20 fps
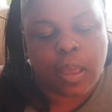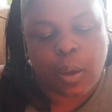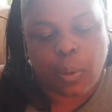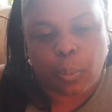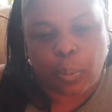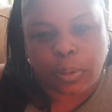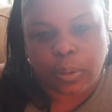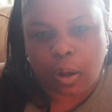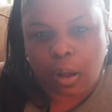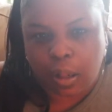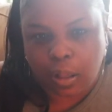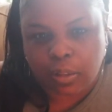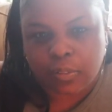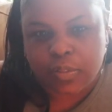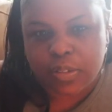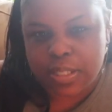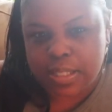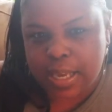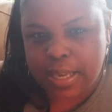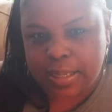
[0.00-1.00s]
when all of a
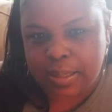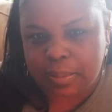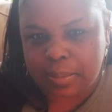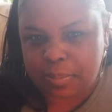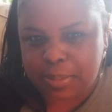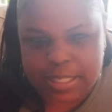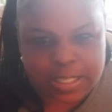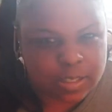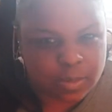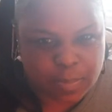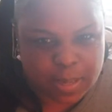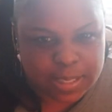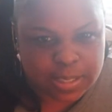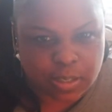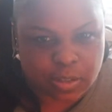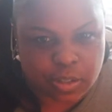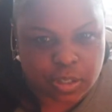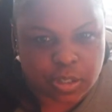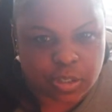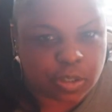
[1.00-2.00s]
sudden these
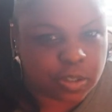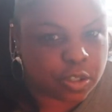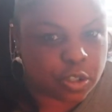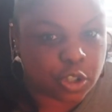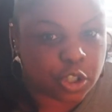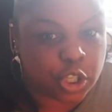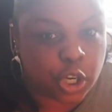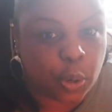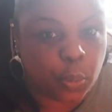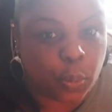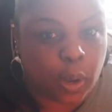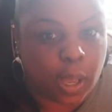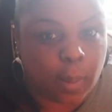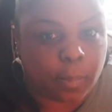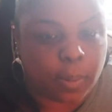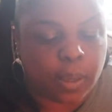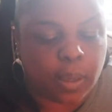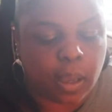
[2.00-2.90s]
messages just show up,